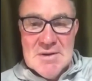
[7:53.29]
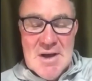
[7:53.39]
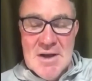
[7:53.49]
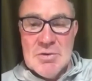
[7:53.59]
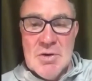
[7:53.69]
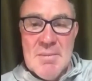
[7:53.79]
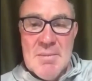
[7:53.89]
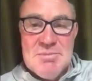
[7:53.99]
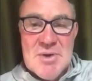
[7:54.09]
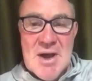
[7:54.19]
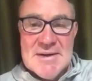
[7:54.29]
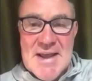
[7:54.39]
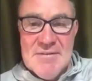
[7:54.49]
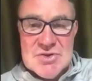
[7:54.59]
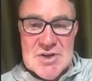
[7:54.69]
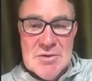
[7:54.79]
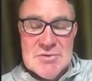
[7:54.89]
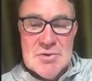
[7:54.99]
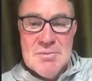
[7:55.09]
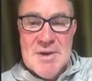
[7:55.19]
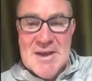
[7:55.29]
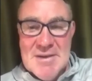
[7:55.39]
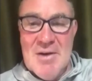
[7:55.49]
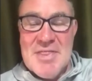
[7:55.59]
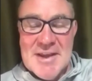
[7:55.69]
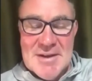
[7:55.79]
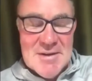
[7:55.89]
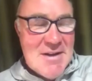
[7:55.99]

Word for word: I don't know how many behind Neville Southall. I think